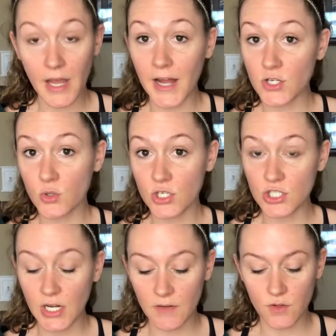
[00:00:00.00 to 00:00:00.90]
contour
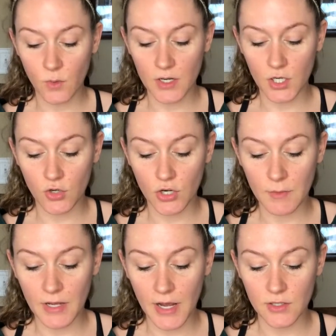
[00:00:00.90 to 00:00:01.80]
shade if you wanted a
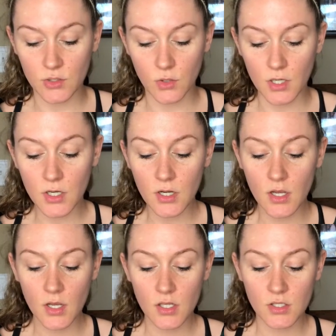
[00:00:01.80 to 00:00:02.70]
cream contour.
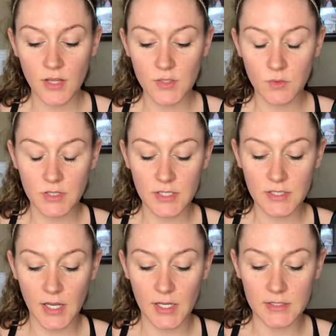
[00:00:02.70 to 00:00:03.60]
So that's what this
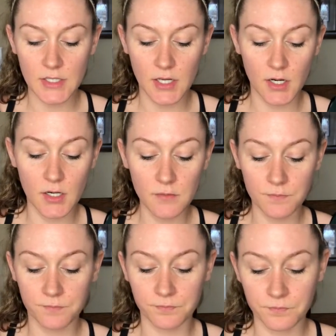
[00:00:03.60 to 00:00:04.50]
guy is here.
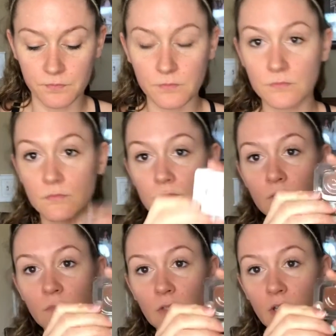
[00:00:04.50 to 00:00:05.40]

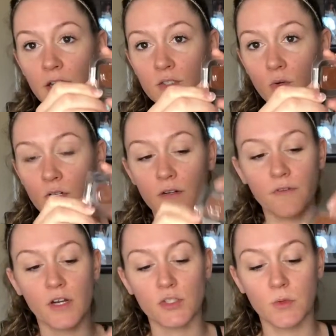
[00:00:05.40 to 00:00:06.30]
I just ordered a
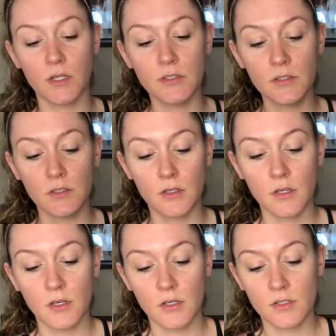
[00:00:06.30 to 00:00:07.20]
fresh one.
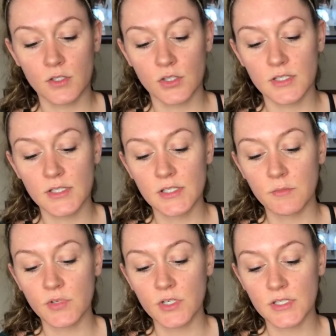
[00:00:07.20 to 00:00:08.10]
So this is
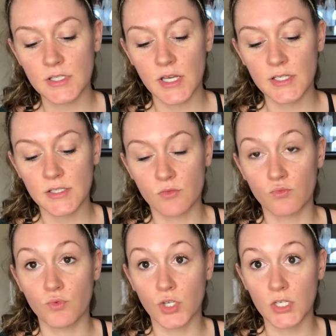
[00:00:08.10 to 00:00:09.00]
number 6. It's
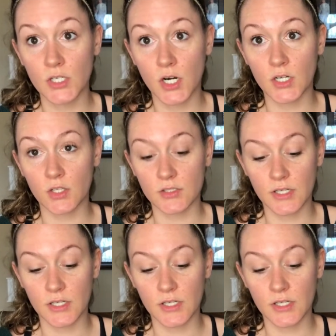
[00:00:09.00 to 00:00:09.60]
really dark. It